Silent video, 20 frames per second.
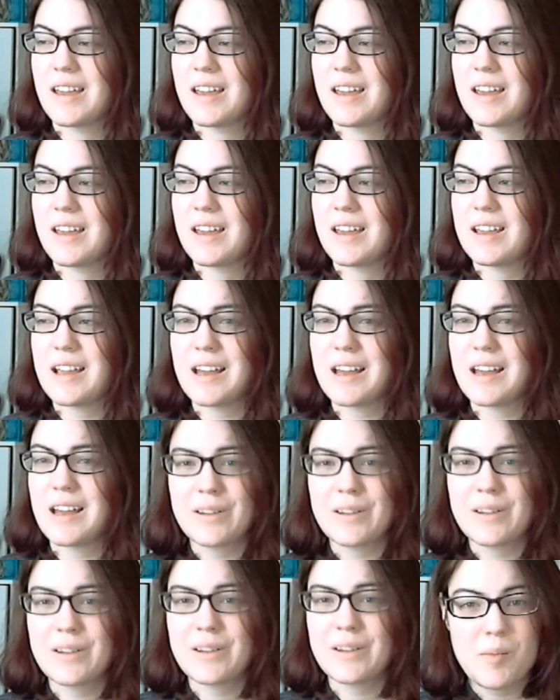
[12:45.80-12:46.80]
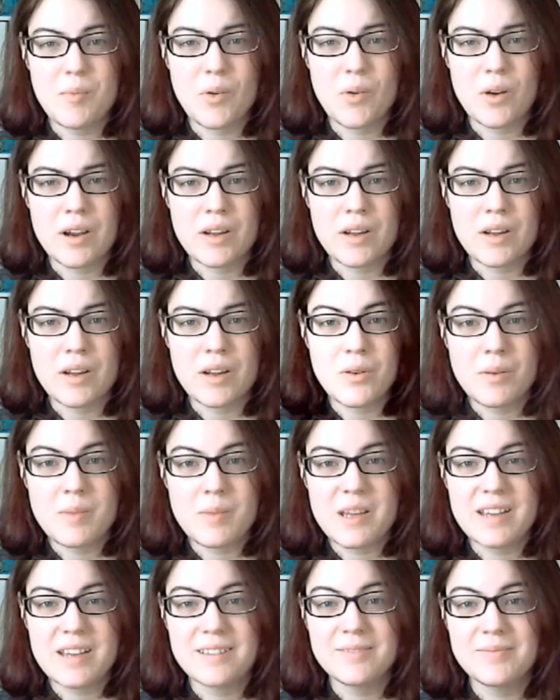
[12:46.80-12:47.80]
it got a little bit boring for
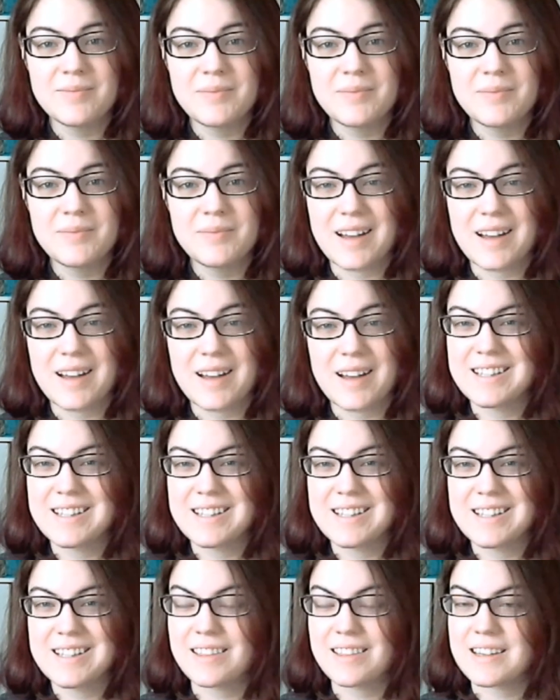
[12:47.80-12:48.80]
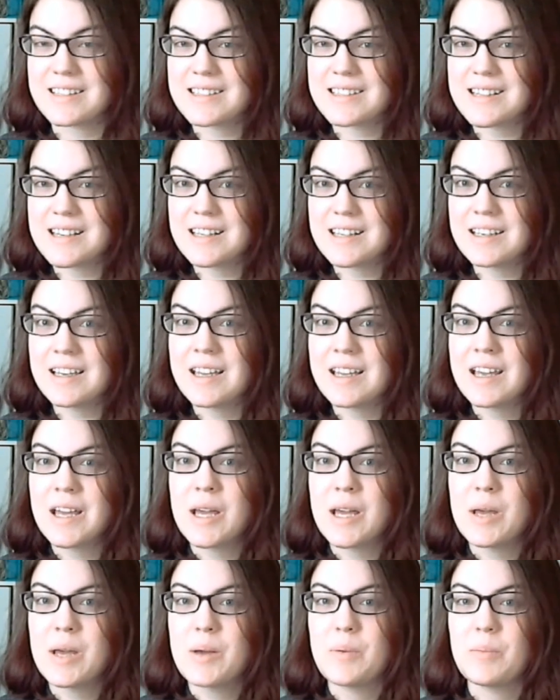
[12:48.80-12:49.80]
me, honestly, listening
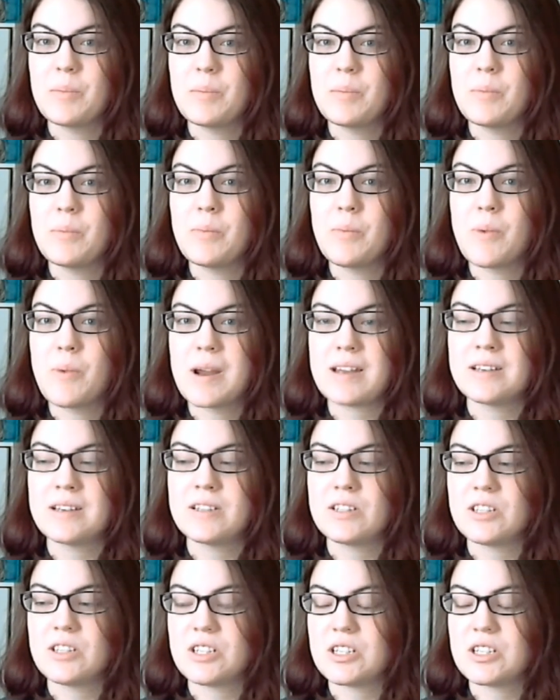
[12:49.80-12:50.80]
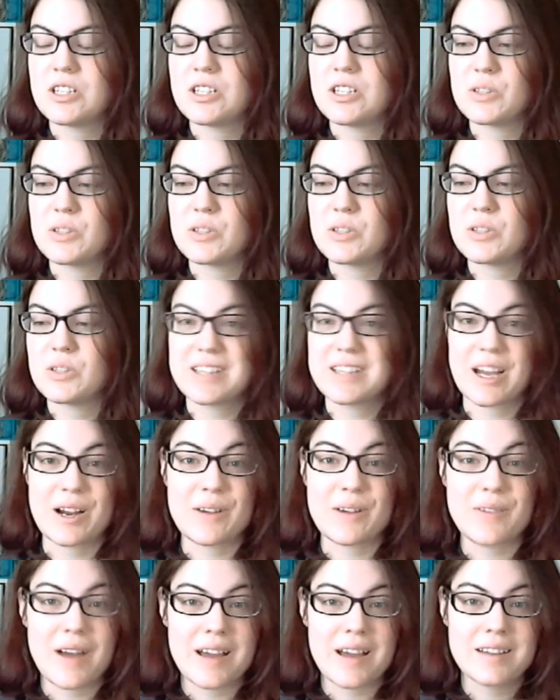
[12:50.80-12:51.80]
when she just was
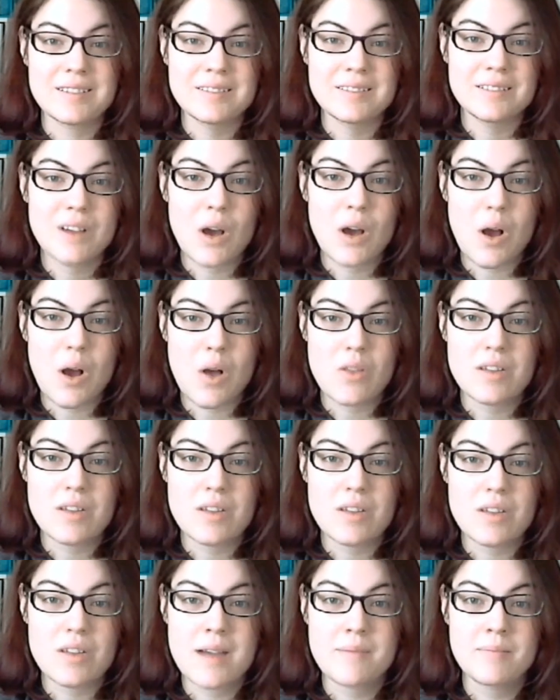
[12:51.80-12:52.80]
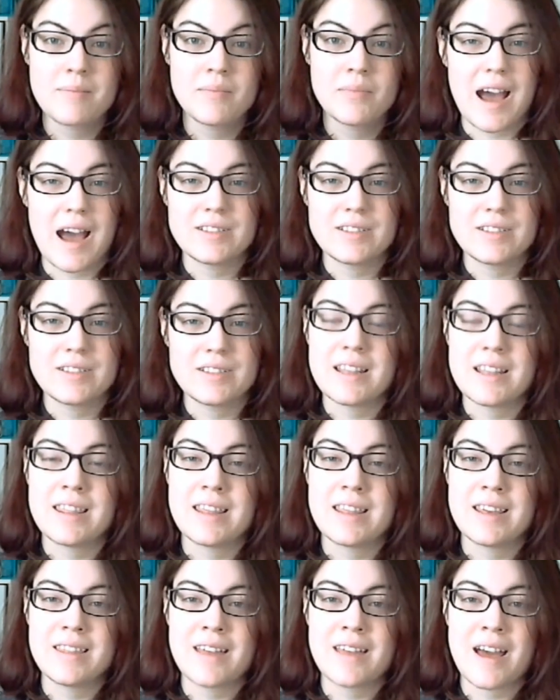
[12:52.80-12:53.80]
terrified all the time just
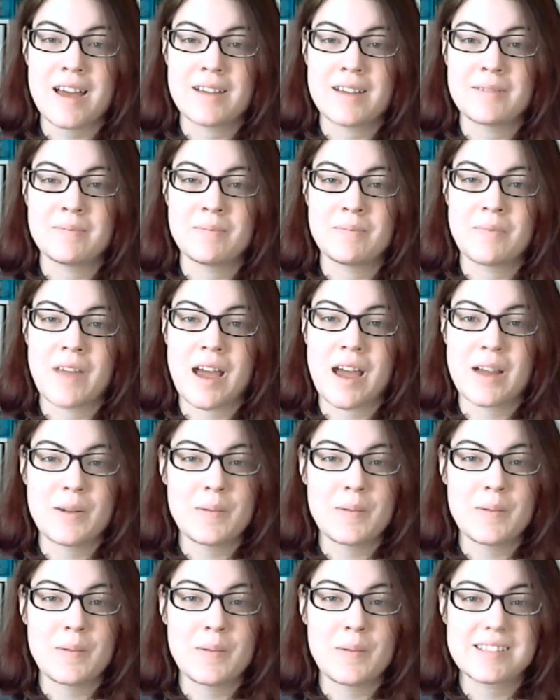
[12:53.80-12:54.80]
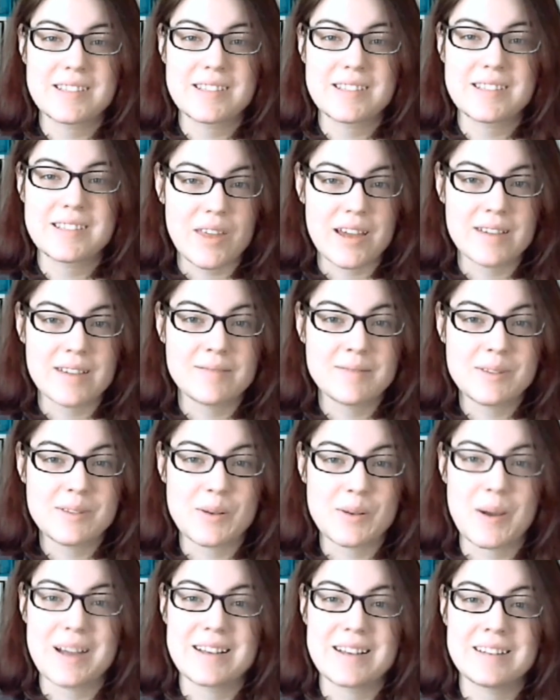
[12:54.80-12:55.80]
think that I don't like Scarlett,
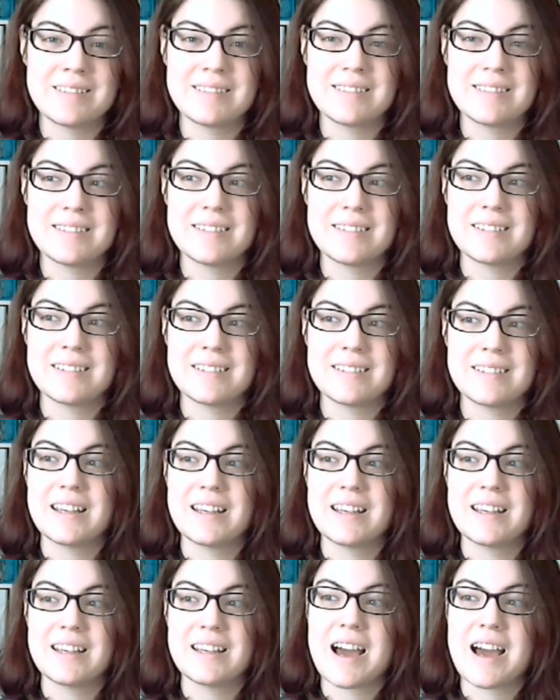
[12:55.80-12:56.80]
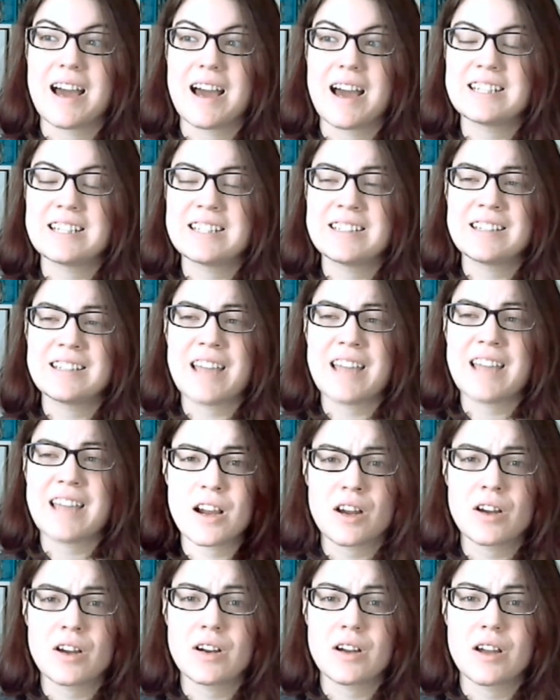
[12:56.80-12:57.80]
so I didn't I didn't
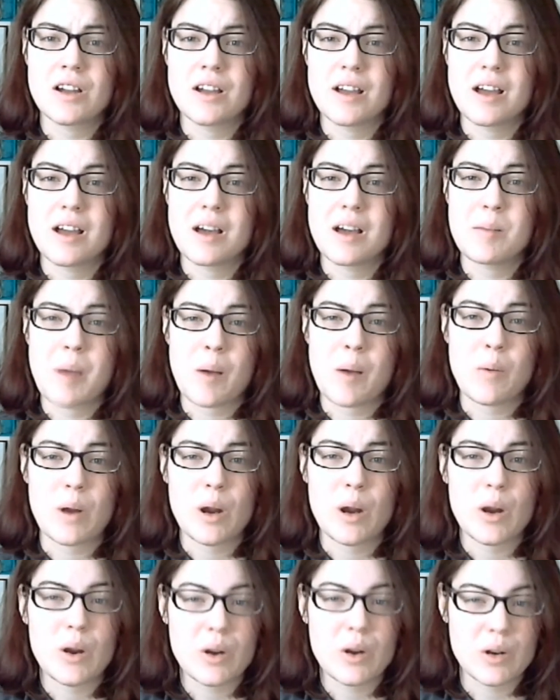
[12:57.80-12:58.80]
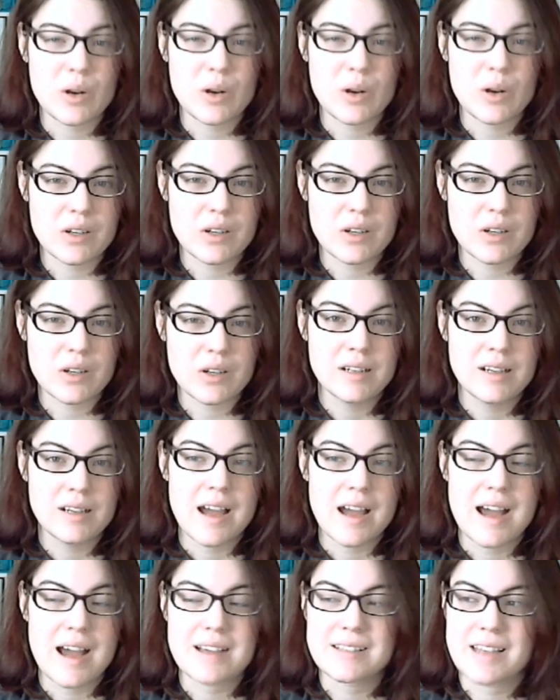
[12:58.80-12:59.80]
care about her
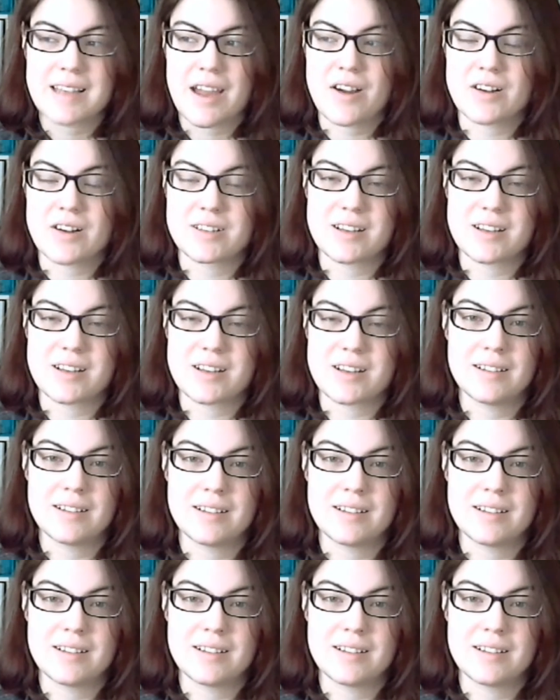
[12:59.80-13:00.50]
as a character.